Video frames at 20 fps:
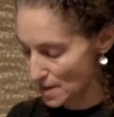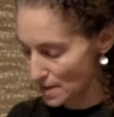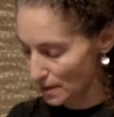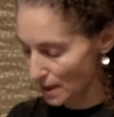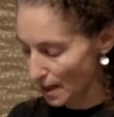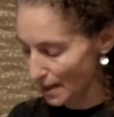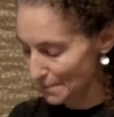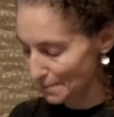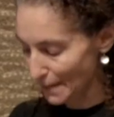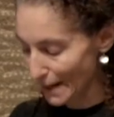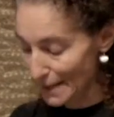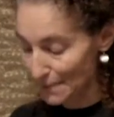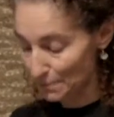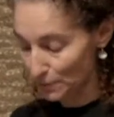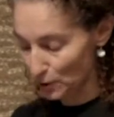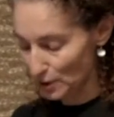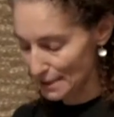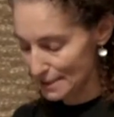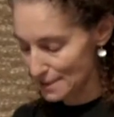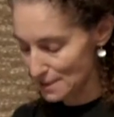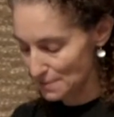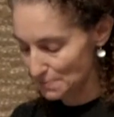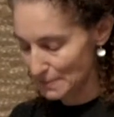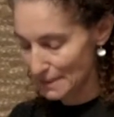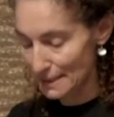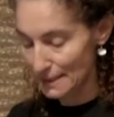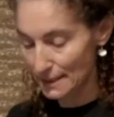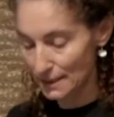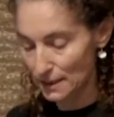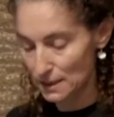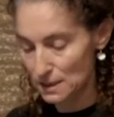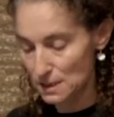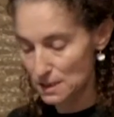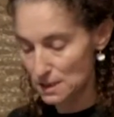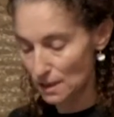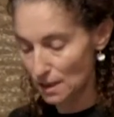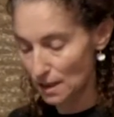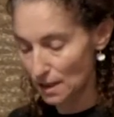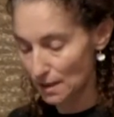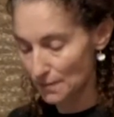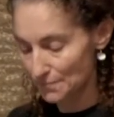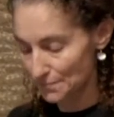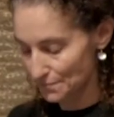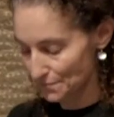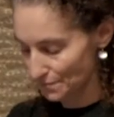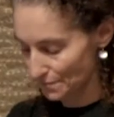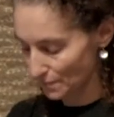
cut paper expedient. Um,